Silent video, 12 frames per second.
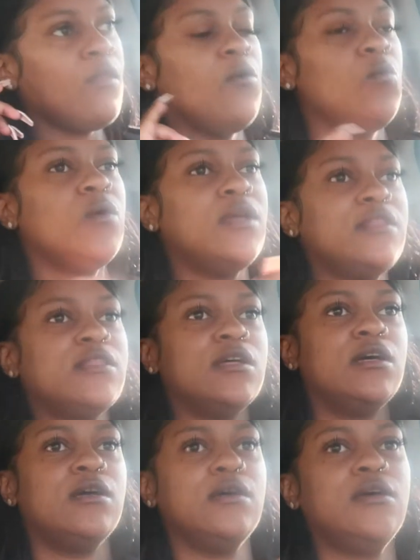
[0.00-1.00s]
with
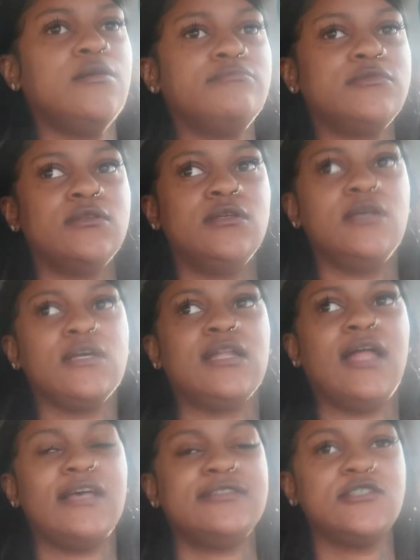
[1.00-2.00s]
um
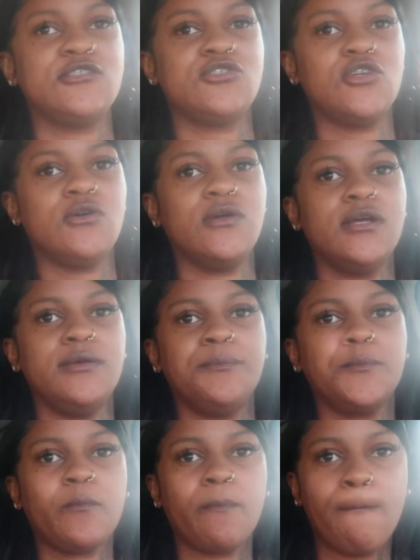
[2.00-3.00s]
classic syrup,
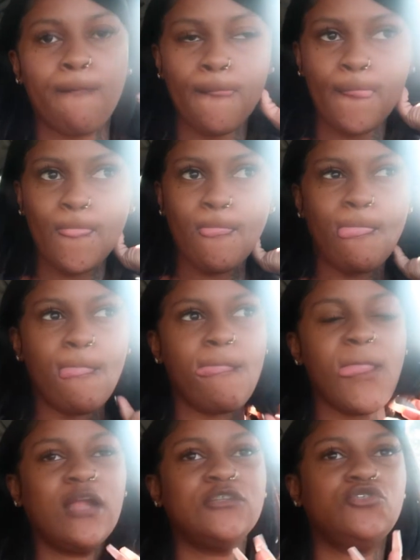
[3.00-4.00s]

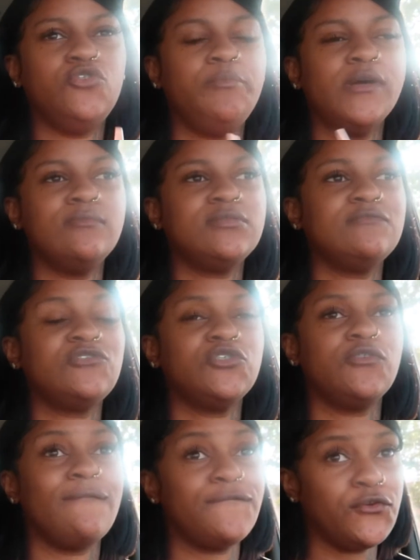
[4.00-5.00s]
two pumps of
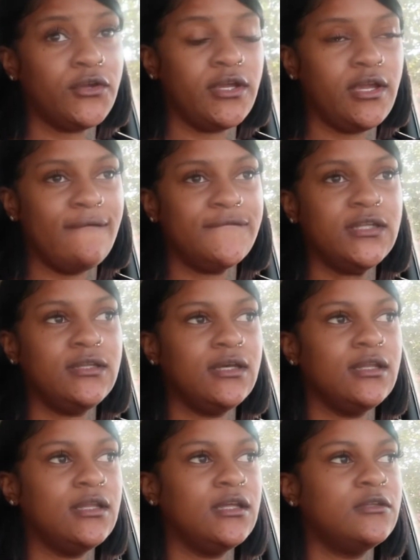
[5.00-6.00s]
sugar free
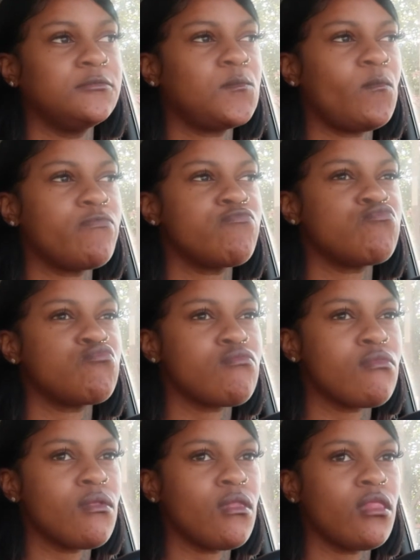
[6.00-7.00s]
vanilla,
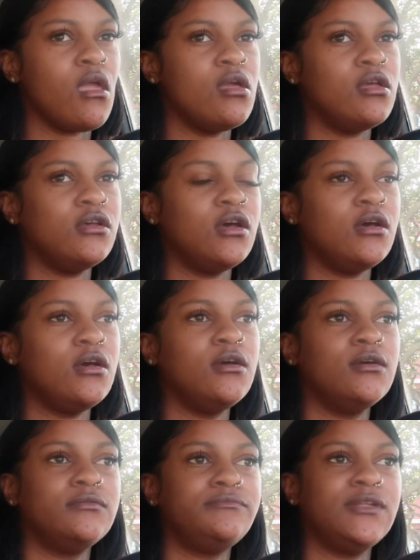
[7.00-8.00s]

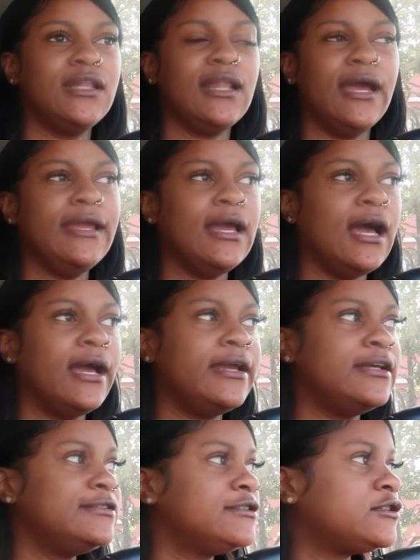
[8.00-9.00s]
um, light
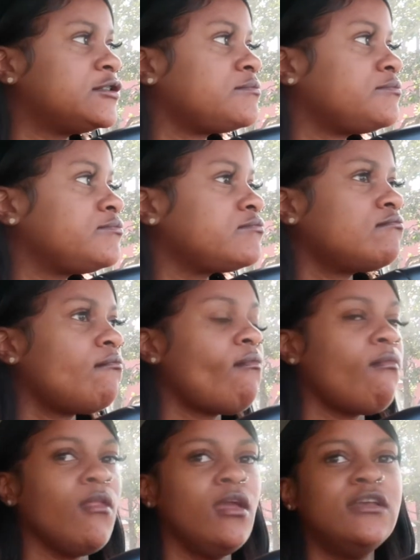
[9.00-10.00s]
ice,
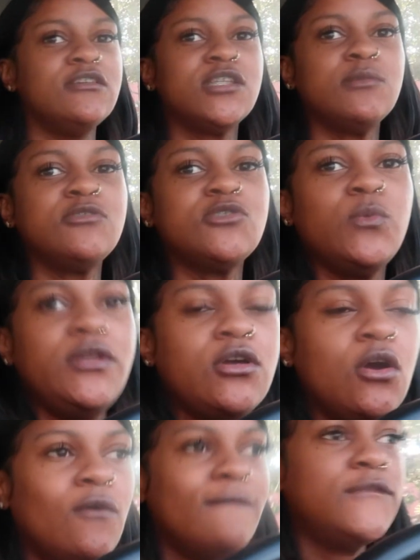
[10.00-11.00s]
and some sweet
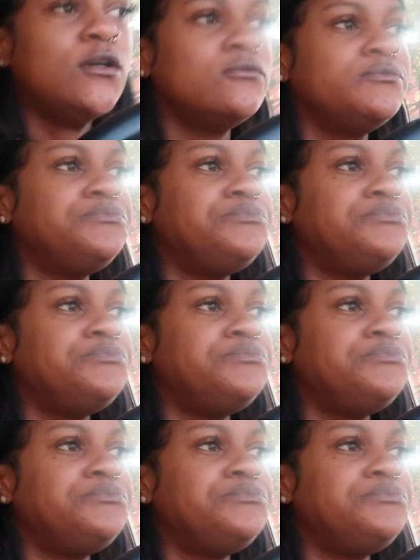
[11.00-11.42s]
cold foam.